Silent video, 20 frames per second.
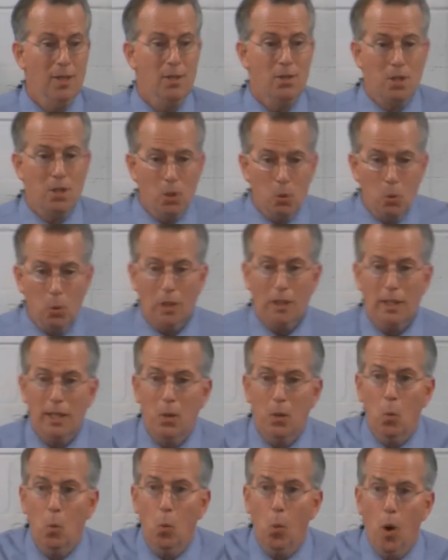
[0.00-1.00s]
do you
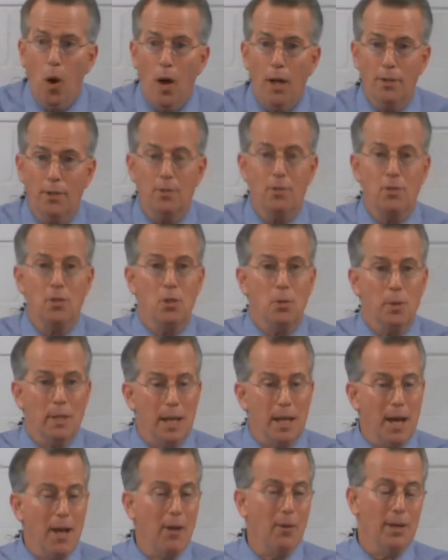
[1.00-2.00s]
really want to
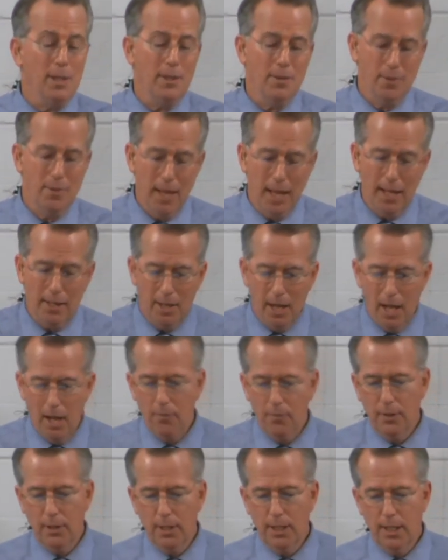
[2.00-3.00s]
inherit that
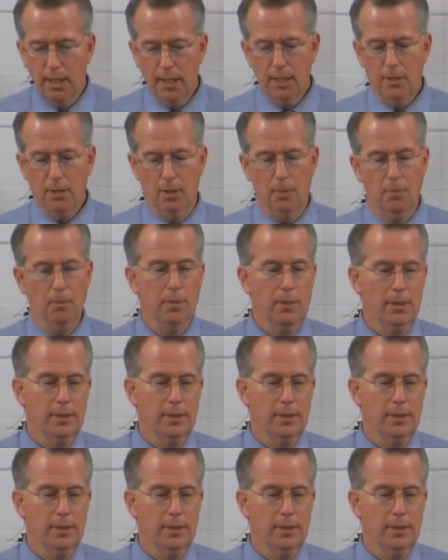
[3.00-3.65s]
heavenly kingdom?